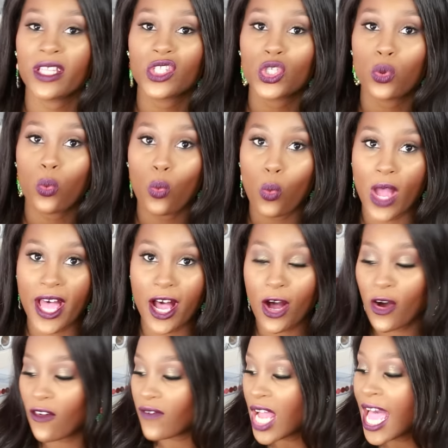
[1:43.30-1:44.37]
with
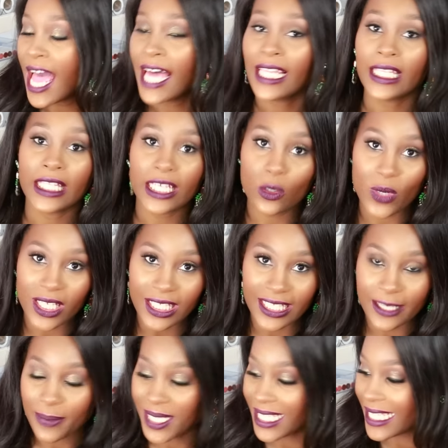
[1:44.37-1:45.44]
12 liquid
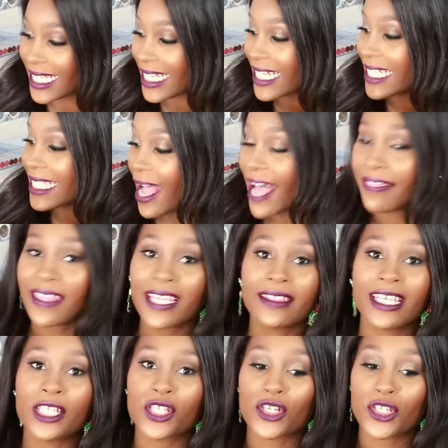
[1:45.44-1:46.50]
lipsticks. I
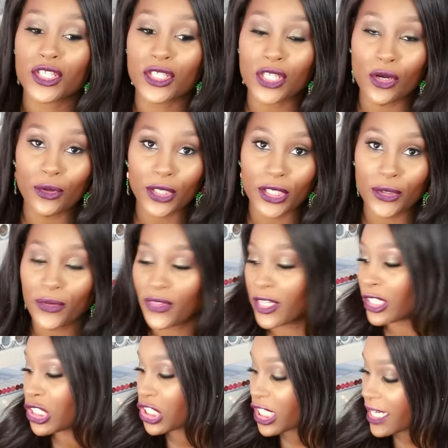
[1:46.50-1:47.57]
think these are so cute.
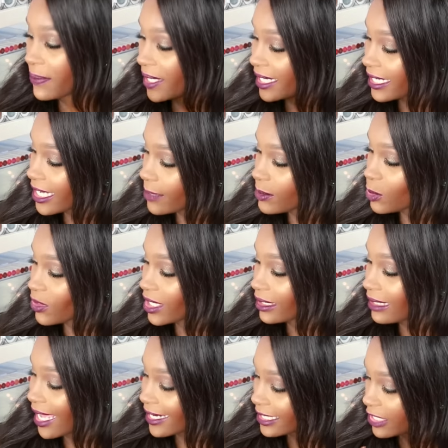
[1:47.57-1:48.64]
They're cheap and it comes with a
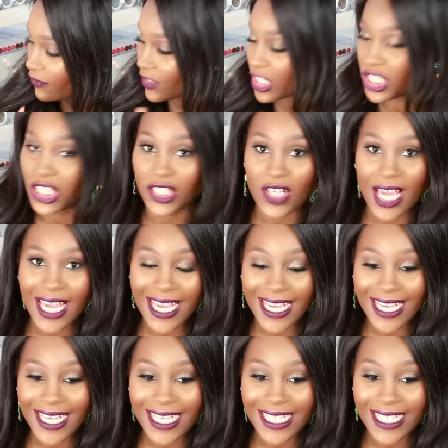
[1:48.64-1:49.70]
lot of different
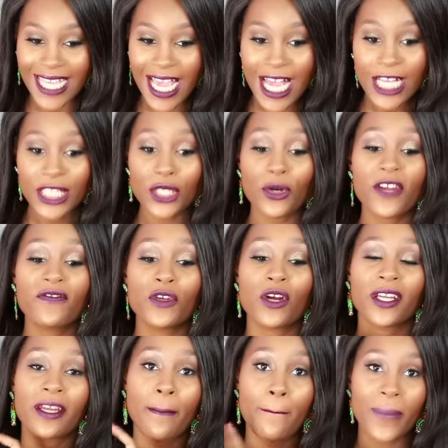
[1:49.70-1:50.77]
shades. So if
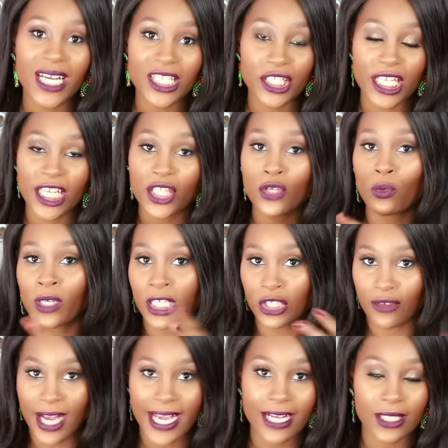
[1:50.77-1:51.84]
you're on a budget and you want
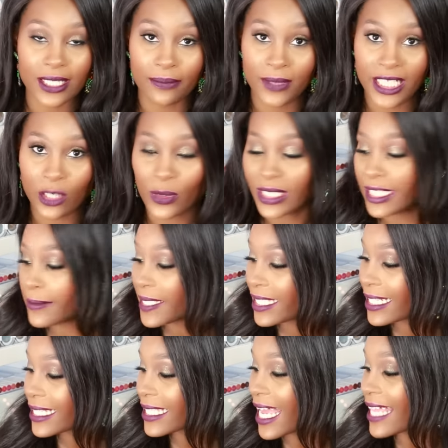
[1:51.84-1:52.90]
to try out some liquid
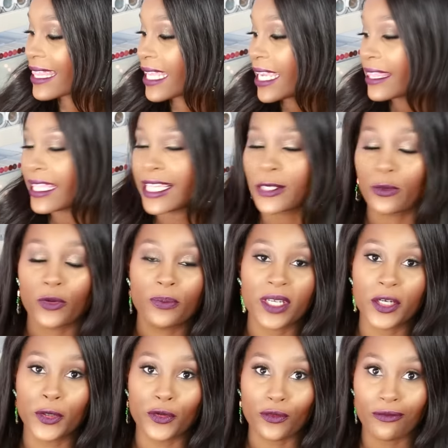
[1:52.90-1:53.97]
lipsticks, I think these will
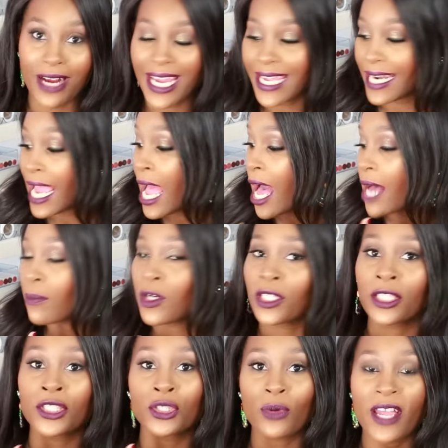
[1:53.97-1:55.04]
be great. I'm
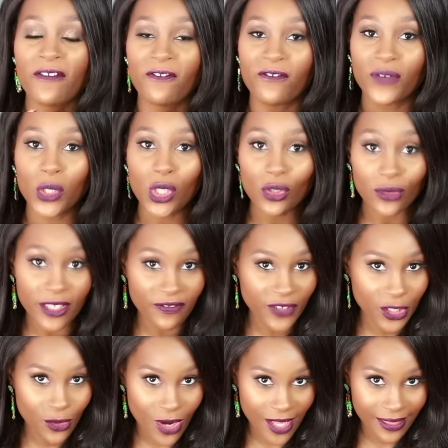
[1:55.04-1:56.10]
going to do a full
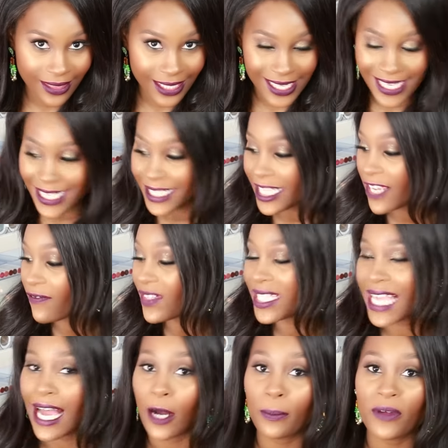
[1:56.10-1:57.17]
review on these. If
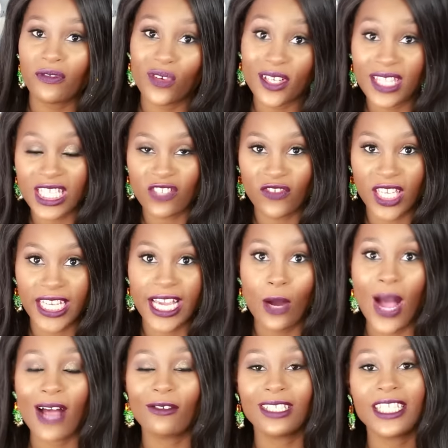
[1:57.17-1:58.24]
it's out before this video,
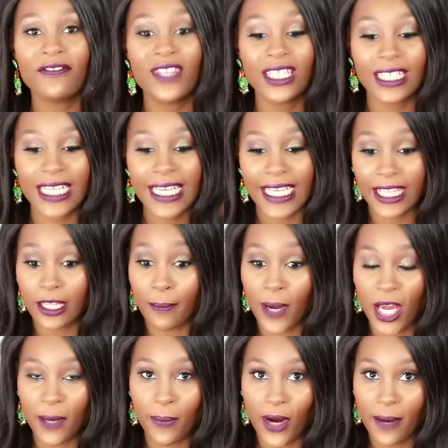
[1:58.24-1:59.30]
I will leave the link in the
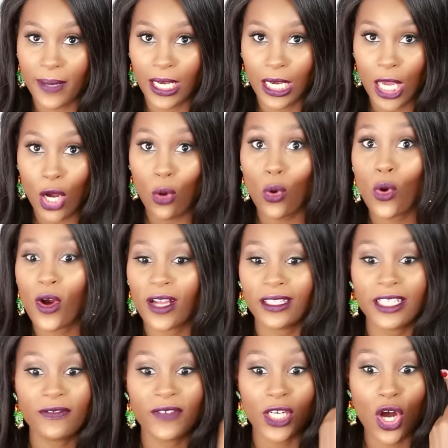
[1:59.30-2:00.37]
bottom bar below or I'll
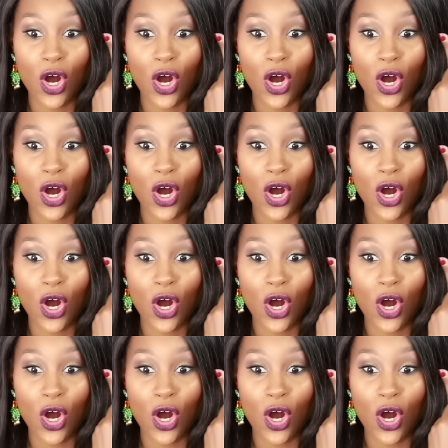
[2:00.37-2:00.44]
leave a